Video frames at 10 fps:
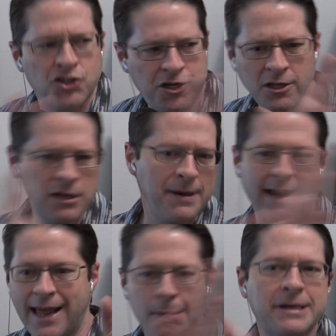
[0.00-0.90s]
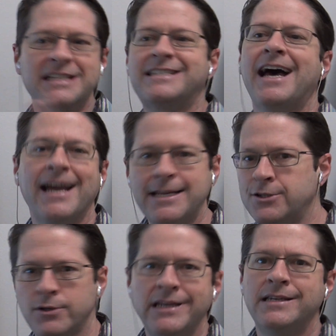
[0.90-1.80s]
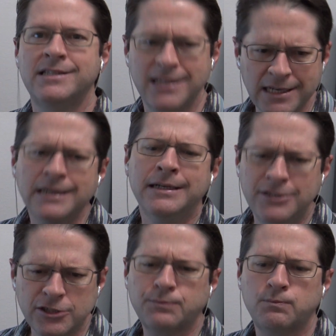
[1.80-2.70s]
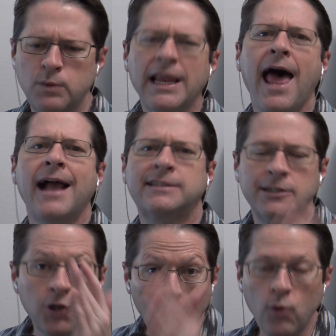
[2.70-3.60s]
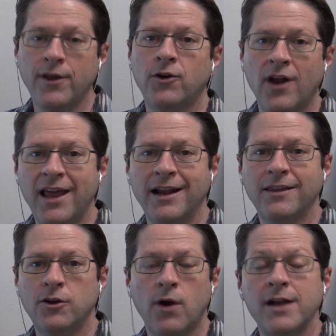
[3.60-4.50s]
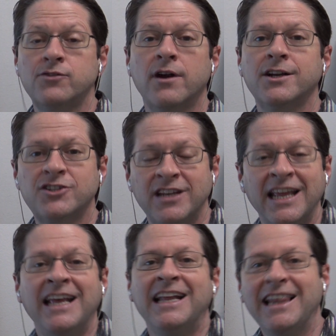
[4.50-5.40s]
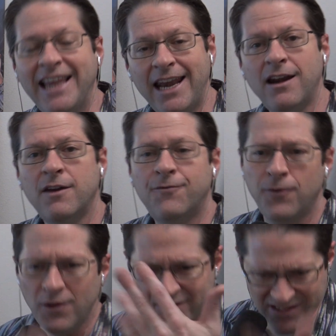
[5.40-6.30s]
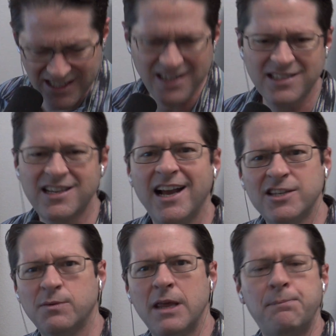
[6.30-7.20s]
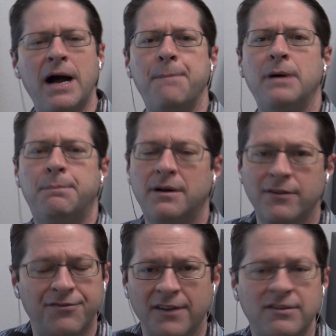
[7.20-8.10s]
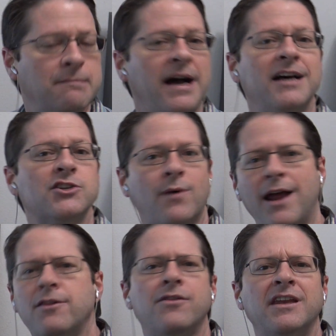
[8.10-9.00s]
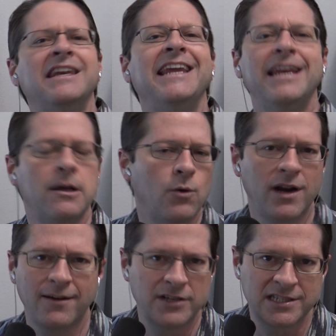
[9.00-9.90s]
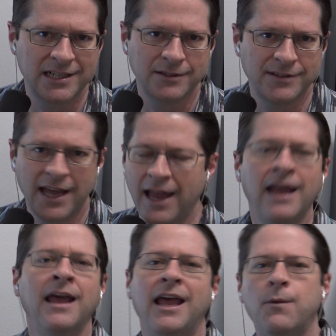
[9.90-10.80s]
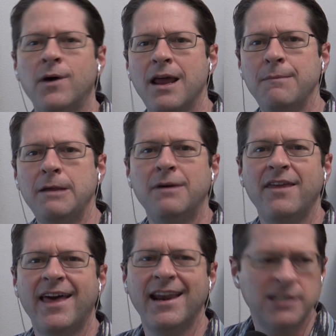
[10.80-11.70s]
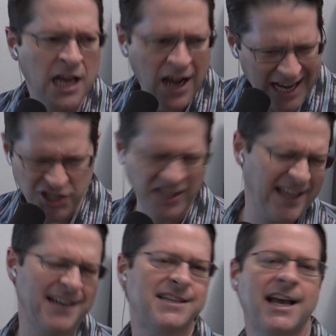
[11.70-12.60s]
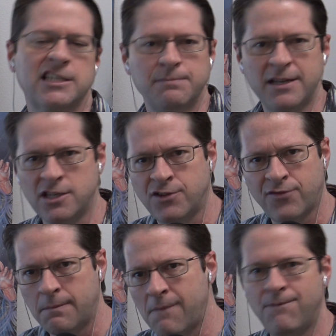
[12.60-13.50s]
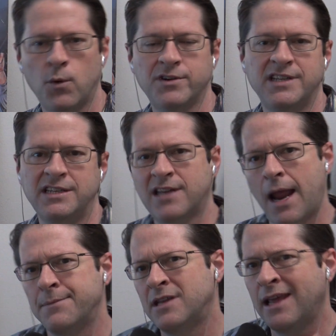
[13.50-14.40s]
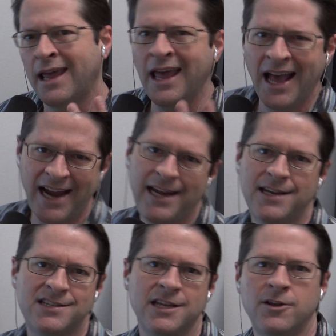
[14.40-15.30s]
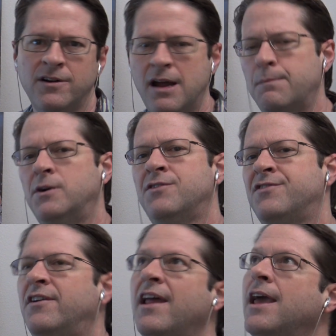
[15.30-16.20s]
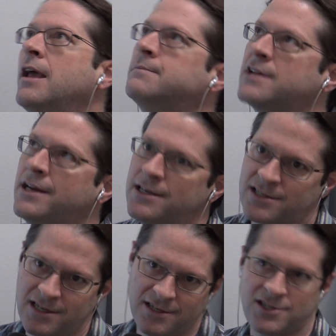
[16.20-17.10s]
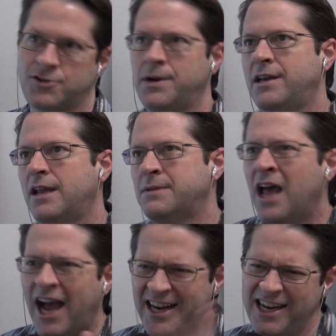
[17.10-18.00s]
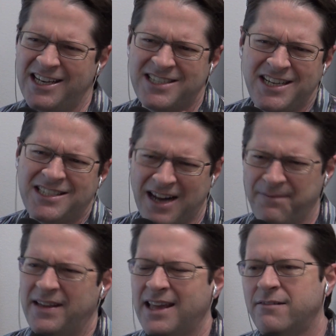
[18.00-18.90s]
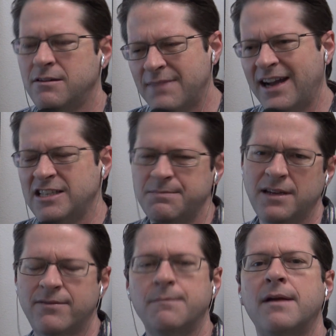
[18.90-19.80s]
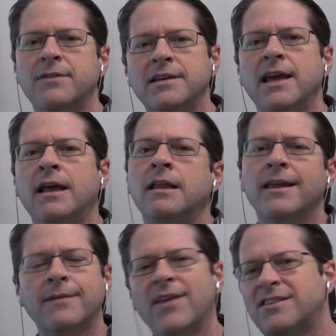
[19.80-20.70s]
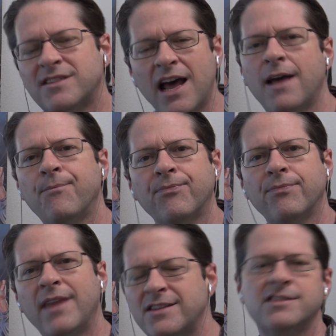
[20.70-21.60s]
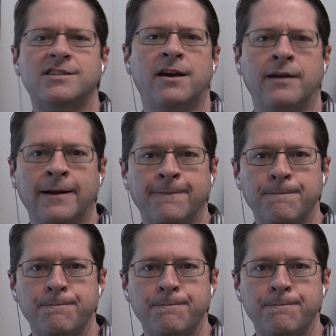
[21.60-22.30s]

Chill about how many signs you need to see. Just relax and know that you're heading in the right direction. Let it unfold. See the signs when they pop up every 50 miles rather than needing one every single day. And what I mean by that is I should get a text message from them 14 times a day. I need to see their numbers, their names. I need to see the street names. I need to see something that reminds me of them every day. Like that's not necessary.